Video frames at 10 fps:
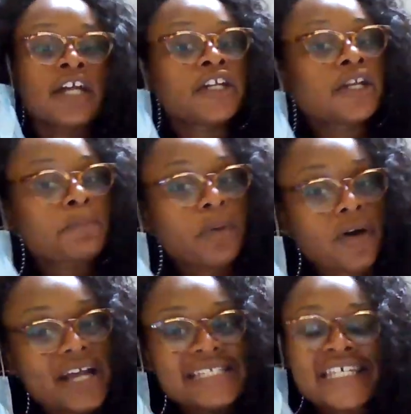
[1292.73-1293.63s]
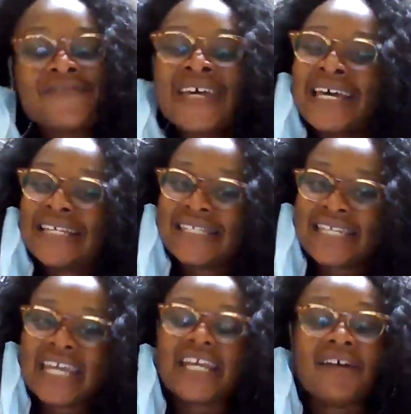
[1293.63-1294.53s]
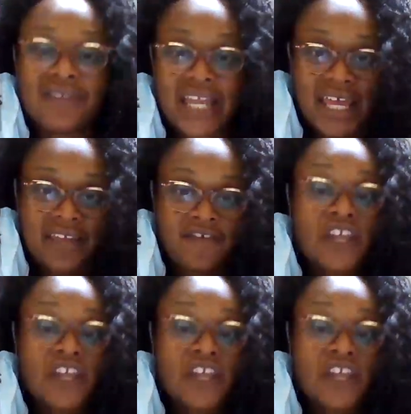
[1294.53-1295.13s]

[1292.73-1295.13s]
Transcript: the depressive state of life.